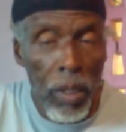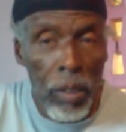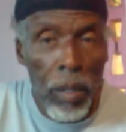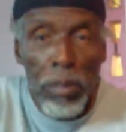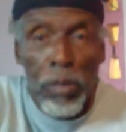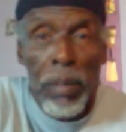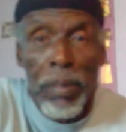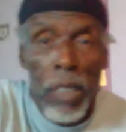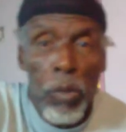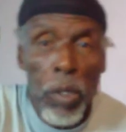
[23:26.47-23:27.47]
Some
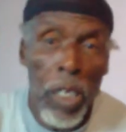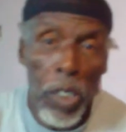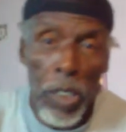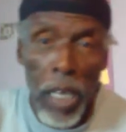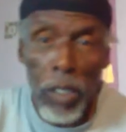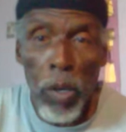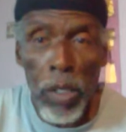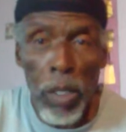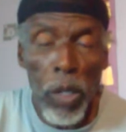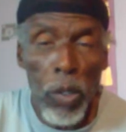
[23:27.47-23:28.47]
scriptures will tell you that
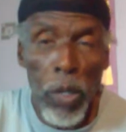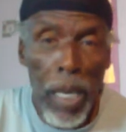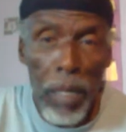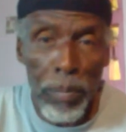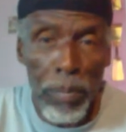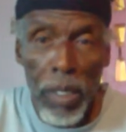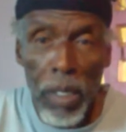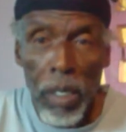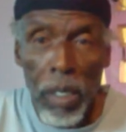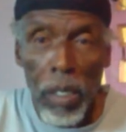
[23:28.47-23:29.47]
God didn't want to help.
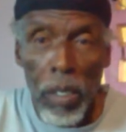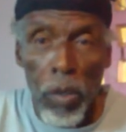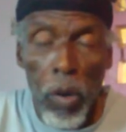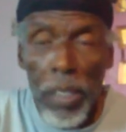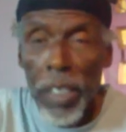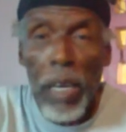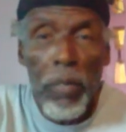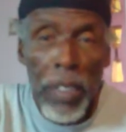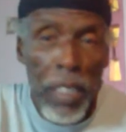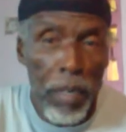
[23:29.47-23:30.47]
God did
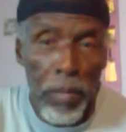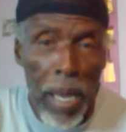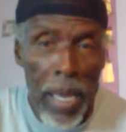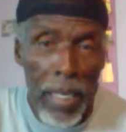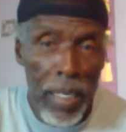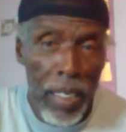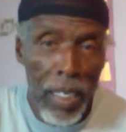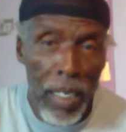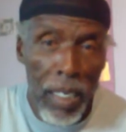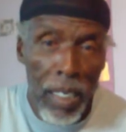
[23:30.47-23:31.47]
everything by,
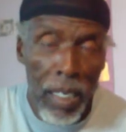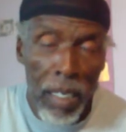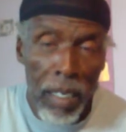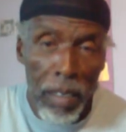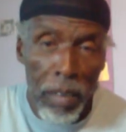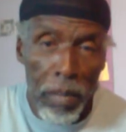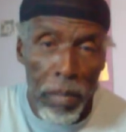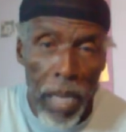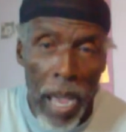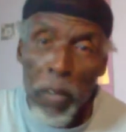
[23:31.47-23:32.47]

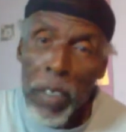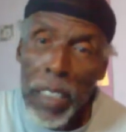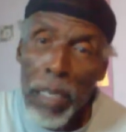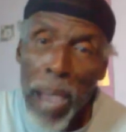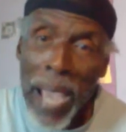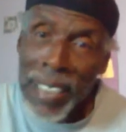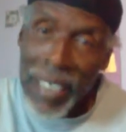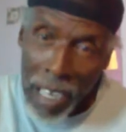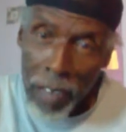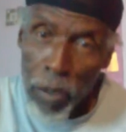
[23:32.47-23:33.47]
I will say by
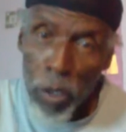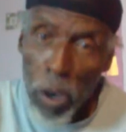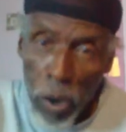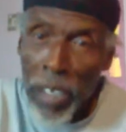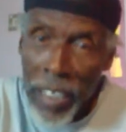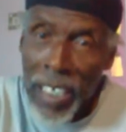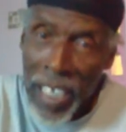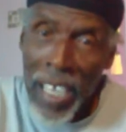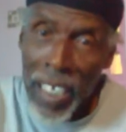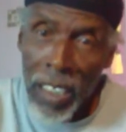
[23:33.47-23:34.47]
itself, because God is
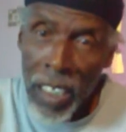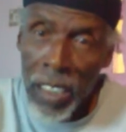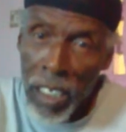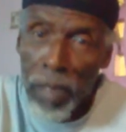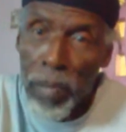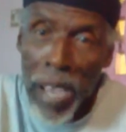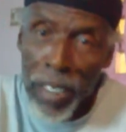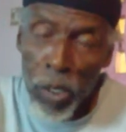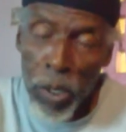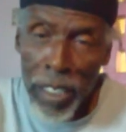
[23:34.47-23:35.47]
an energy. It's not a
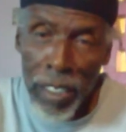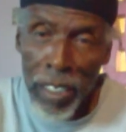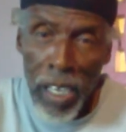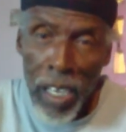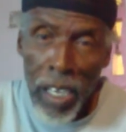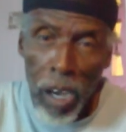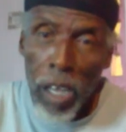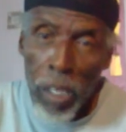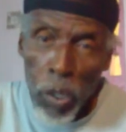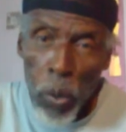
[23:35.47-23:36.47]
masculine
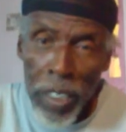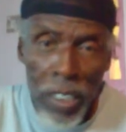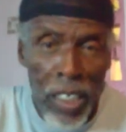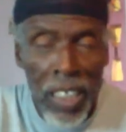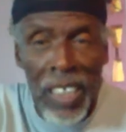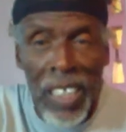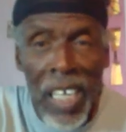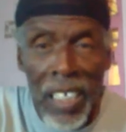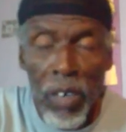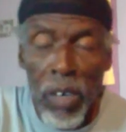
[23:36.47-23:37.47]
alone. It's not a
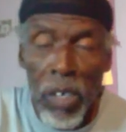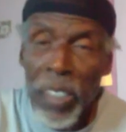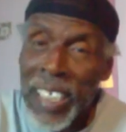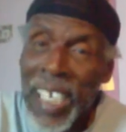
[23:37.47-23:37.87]
gender alone.